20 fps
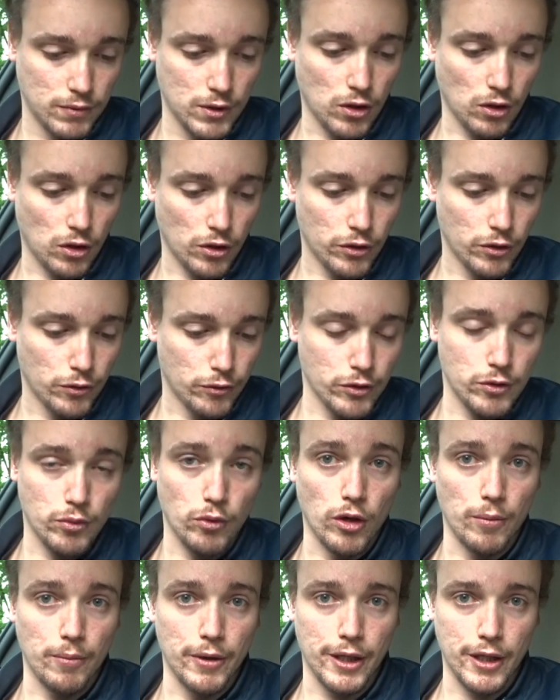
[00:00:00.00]
God knows
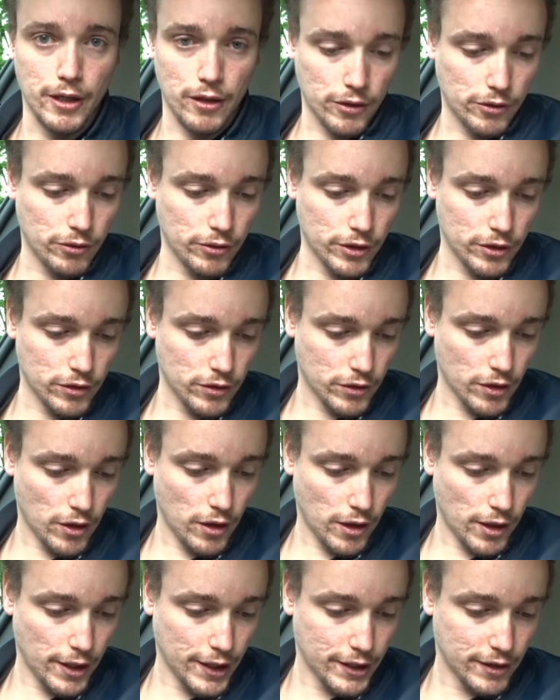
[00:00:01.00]
what my calculations
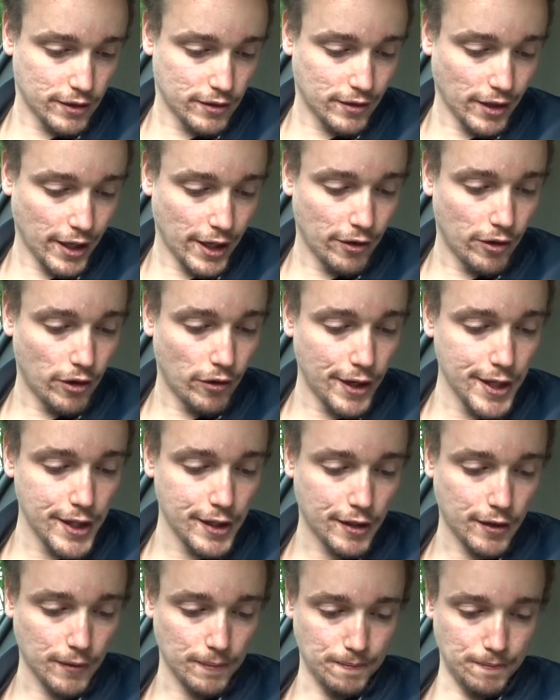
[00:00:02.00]
are entirely
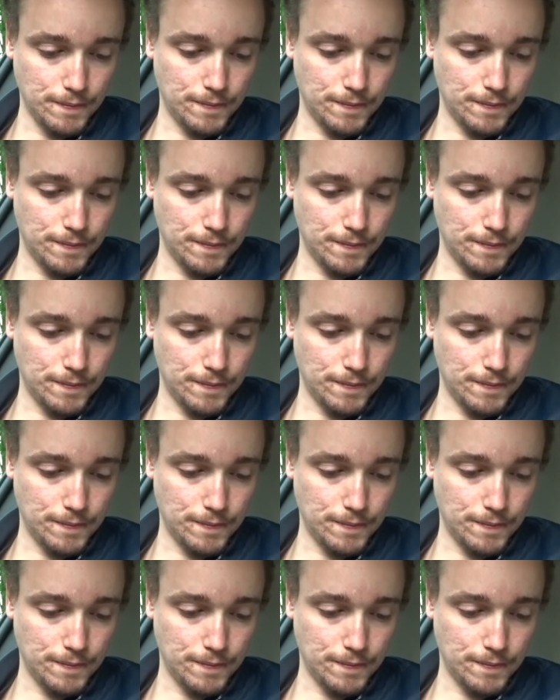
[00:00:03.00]
like.